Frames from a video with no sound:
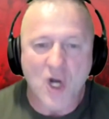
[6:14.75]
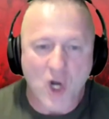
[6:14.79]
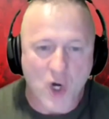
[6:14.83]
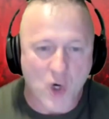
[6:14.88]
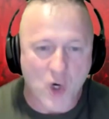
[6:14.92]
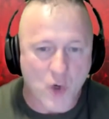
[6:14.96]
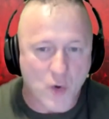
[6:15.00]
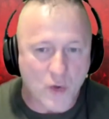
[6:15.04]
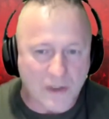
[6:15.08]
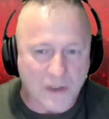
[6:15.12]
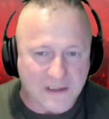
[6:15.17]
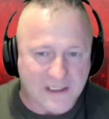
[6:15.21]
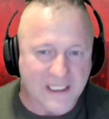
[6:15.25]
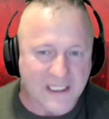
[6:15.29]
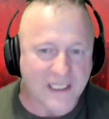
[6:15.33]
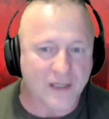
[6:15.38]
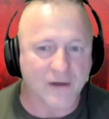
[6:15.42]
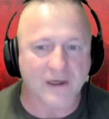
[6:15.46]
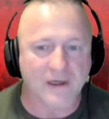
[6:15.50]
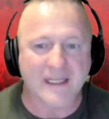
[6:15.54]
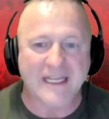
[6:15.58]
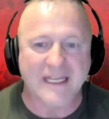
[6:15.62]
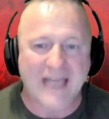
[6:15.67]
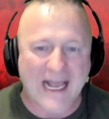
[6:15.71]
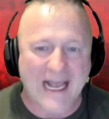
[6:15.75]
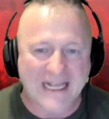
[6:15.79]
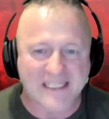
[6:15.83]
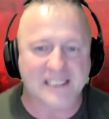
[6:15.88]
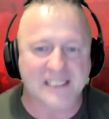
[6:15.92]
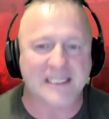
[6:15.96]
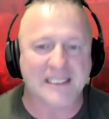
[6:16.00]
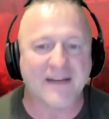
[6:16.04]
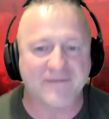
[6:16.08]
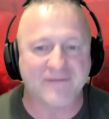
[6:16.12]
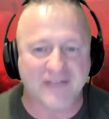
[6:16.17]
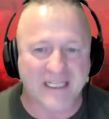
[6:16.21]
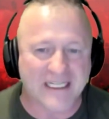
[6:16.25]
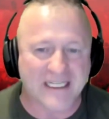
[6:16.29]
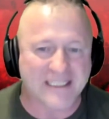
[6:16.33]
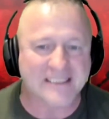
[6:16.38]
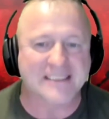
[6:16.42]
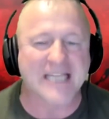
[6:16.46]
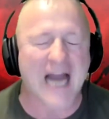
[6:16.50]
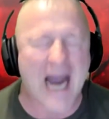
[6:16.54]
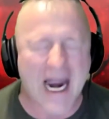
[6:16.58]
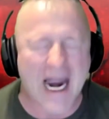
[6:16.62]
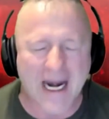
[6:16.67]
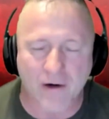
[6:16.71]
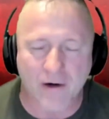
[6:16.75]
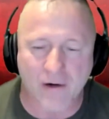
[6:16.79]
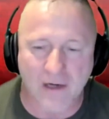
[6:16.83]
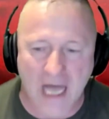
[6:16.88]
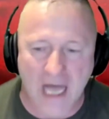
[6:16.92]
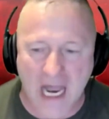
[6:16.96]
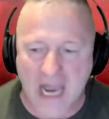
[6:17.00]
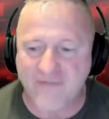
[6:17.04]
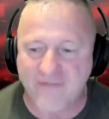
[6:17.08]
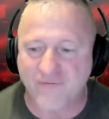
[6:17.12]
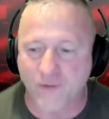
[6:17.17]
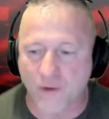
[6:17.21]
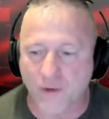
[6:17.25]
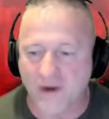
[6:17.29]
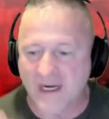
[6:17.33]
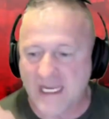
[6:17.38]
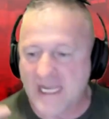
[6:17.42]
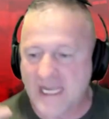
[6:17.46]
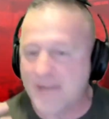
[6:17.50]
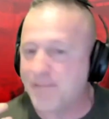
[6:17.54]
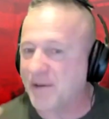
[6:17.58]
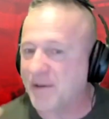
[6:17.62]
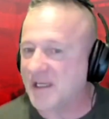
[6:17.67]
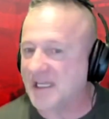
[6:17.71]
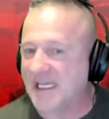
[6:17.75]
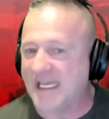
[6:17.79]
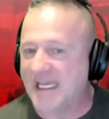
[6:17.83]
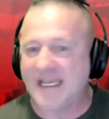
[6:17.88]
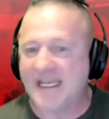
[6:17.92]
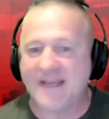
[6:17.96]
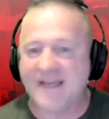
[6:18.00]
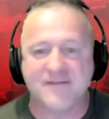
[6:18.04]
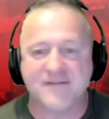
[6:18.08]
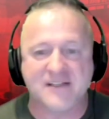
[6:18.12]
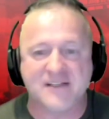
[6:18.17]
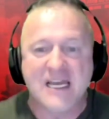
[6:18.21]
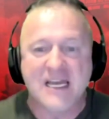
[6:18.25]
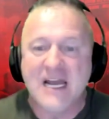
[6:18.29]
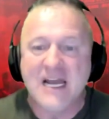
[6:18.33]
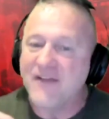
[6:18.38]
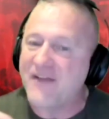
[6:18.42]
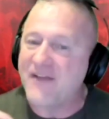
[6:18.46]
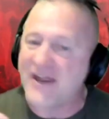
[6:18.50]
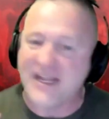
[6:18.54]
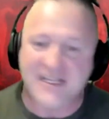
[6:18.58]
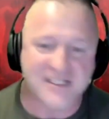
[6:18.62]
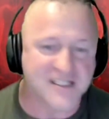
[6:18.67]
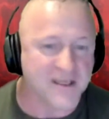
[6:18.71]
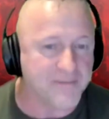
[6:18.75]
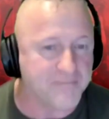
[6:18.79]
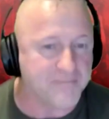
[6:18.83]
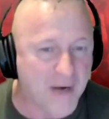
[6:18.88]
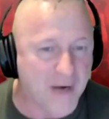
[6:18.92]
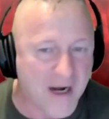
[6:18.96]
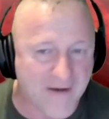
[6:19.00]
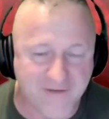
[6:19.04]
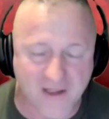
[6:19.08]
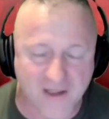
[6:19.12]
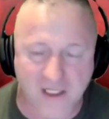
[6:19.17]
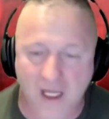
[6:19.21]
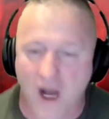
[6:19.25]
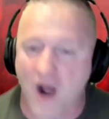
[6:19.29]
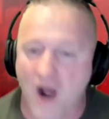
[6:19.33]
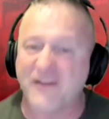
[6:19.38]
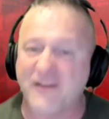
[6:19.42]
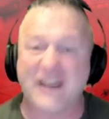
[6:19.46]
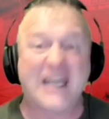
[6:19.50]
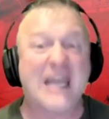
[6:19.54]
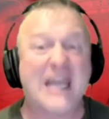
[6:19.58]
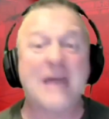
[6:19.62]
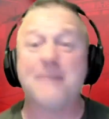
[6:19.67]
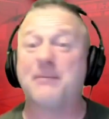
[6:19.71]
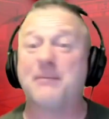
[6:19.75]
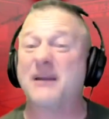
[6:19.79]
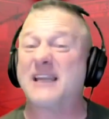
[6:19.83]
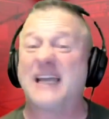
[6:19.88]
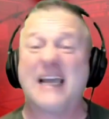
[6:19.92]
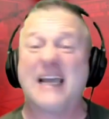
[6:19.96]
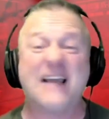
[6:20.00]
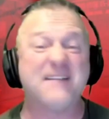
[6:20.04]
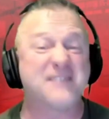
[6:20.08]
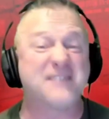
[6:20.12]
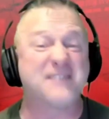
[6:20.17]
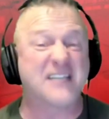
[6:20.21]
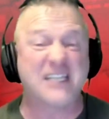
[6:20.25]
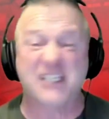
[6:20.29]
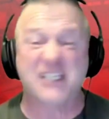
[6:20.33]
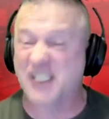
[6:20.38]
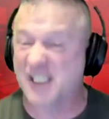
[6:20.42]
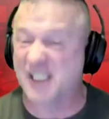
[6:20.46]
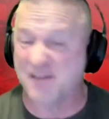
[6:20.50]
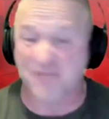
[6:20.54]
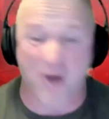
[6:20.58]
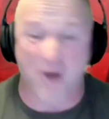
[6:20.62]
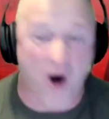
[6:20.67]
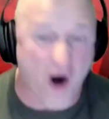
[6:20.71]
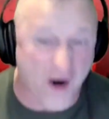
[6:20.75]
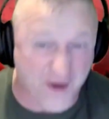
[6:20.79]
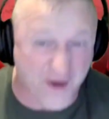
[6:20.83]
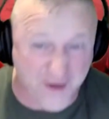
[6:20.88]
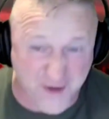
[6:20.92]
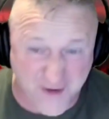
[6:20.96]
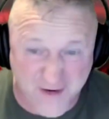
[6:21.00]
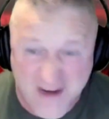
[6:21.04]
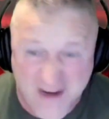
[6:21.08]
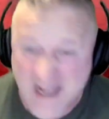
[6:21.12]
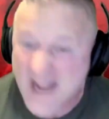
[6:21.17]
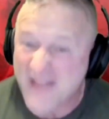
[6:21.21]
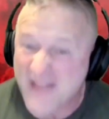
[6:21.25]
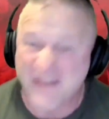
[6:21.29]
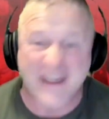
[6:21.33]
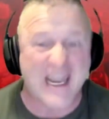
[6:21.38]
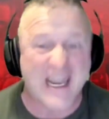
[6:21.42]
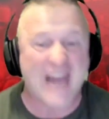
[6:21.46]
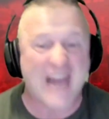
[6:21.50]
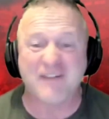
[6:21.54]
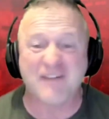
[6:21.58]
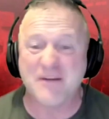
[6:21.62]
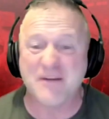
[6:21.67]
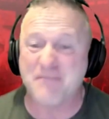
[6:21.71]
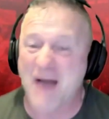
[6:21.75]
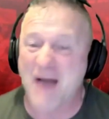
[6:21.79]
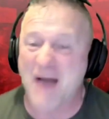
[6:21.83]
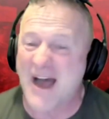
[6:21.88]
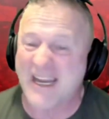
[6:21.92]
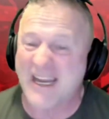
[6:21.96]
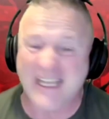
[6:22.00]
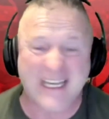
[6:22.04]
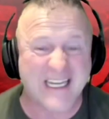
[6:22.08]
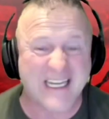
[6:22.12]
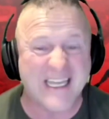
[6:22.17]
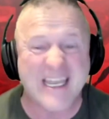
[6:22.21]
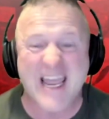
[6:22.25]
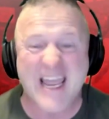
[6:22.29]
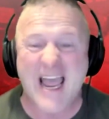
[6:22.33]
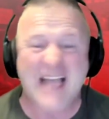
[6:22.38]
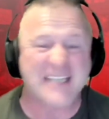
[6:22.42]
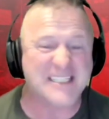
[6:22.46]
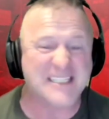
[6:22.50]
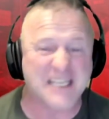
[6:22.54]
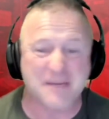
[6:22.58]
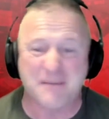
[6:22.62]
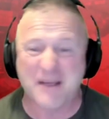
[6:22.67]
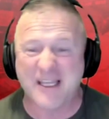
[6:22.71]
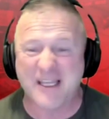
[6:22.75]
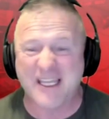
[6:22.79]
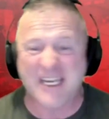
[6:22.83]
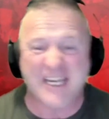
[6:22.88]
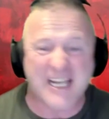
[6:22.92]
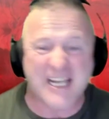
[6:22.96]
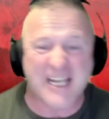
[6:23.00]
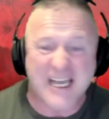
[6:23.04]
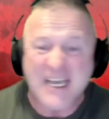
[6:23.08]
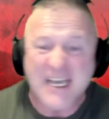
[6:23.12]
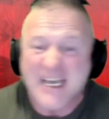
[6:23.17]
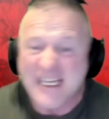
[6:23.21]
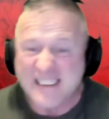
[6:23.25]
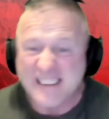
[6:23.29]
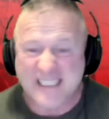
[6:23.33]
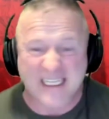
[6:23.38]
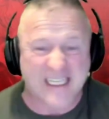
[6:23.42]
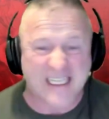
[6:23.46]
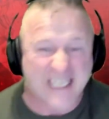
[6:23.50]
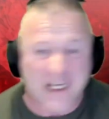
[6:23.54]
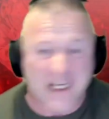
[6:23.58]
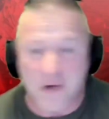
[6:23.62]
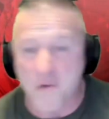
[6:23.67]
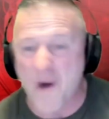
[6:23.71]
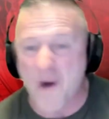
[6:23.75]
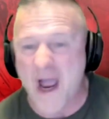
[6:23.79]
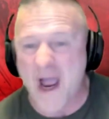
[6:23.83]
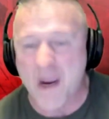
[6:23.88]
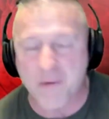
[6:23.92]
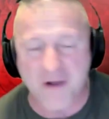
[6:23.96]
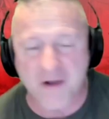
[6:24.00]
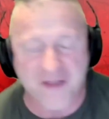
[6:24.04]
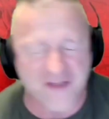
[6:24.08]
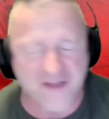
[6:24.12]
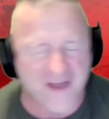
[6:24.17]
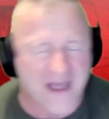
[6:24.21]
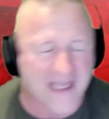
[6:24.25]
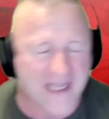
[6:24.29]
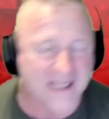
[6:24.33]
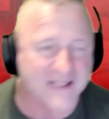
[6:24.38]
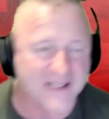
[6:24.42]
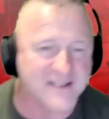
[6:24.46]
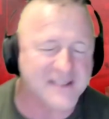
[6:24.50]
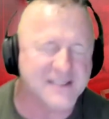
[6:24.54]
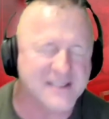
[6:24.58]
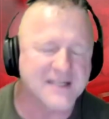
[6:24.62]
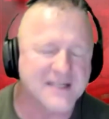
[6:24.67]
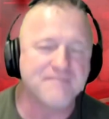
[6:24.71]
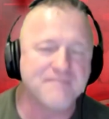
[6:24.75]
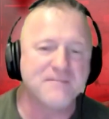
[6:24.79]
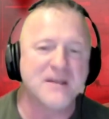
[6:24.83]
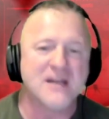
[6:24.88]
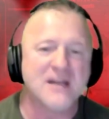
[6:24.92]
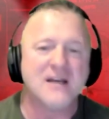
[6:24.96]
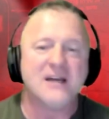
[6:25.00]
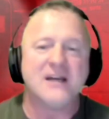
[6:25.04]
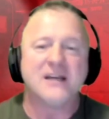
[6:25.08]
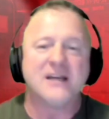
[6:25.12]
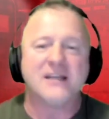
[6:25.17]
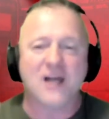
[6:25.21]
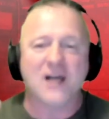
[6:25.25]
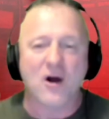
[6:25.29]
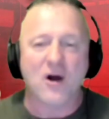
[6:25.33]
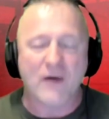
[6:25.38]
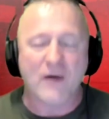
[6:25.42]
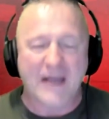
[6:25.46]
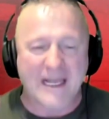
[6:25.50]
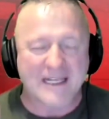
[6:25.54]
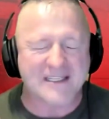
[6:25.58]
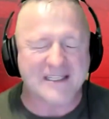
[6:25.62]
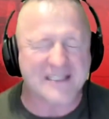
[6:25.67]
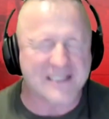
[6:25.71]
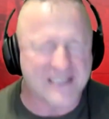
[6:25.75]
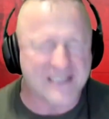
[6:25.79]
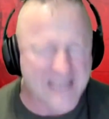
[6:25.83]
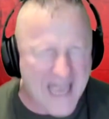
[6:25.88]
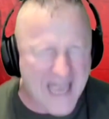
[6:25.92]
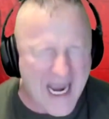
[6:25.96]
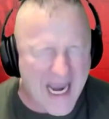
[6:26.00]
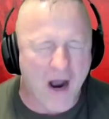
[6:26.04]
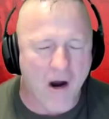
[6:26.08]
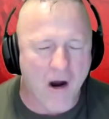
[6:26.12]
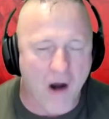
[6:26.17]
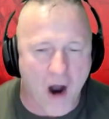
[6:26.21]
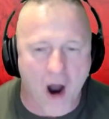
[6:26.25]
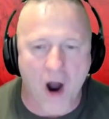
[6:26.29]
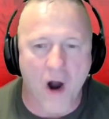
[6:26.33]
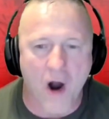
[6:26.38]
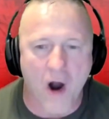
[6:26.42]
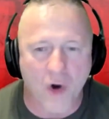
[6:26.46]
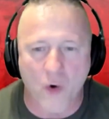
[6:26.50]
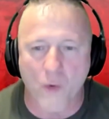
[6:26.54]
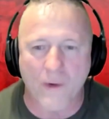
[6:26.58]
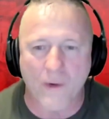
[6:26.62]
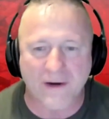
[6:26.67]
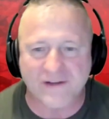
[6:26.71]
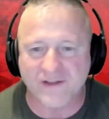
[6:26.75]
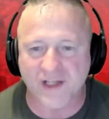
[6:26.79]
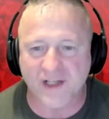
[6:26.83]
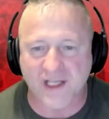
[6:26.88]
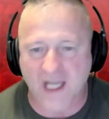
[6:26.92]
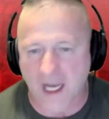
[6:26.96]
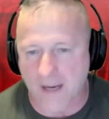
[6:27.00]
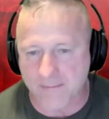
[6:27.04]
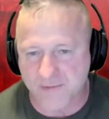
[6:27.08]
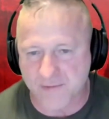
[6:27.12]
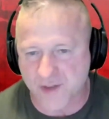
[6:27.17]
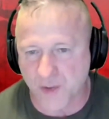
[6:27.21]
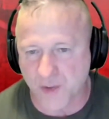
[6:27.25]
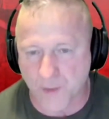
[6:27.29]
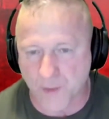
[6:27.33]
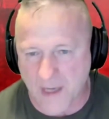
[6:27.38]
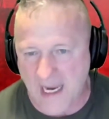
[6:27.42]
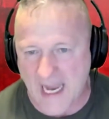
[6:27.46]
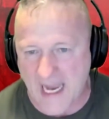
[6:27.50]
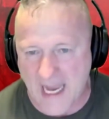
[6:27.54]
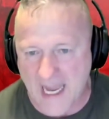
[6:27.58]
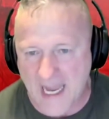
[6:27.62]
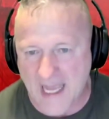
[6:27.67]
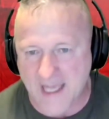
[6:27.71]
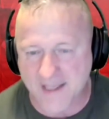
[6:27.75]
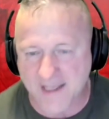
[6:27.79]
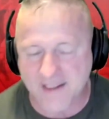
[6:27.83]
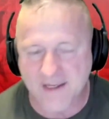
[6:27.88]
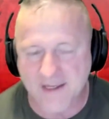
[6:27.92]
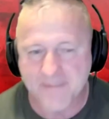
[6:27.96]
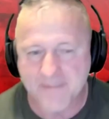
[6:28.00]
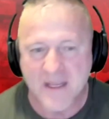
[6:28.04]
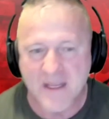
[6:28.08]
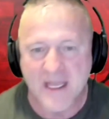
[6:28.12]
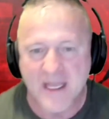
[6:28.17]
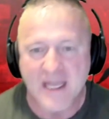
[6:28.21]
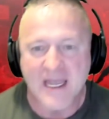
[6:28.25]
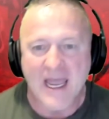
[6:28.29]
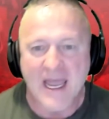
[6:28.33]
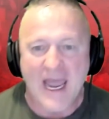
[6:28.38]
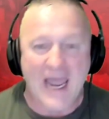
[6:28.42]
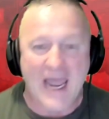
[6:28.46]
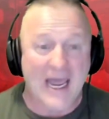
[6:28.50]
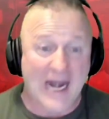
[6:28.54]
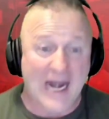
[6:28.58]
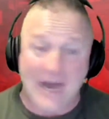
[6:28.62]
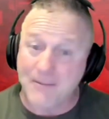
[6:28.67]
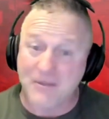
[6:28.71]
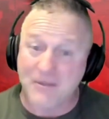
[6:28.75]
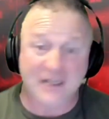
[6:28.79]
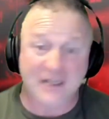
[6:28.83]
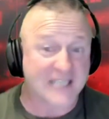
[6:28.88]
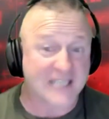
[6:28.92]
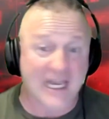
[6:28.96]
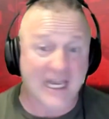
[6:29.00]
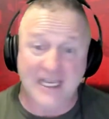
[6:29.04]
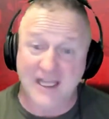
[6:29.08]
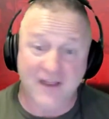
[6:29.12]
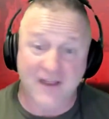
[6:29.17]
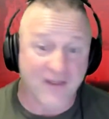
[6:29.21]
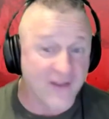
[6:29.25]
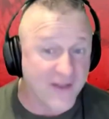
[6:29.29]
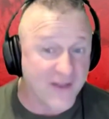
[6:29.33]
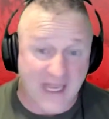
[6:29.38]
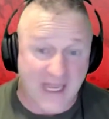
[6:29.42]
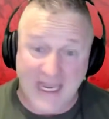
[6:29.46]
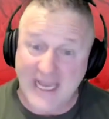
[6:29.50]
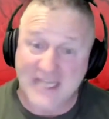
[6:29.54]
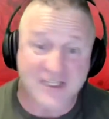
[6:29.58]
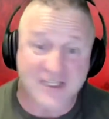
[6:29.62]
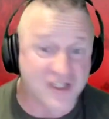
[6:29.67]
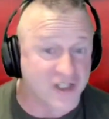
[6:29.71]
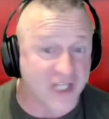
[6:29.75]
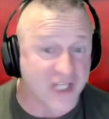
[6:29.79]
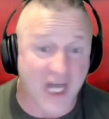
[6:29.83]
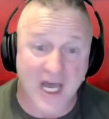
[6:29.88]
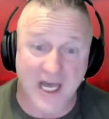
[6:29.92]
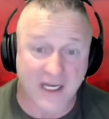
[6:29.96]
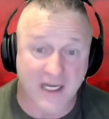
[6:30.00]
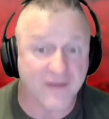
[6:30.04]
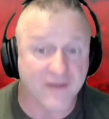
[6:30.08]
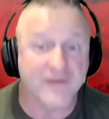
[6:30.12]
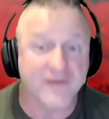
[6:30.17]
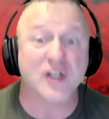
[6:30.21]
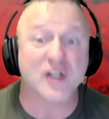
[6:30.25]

who literally has lived an entire life where he believes that he's above the law, that he believes he's smarter than everybody, and he has the ability to get away with things, you know, it's now all going to come to a head. And I'm going to tell you, he's done.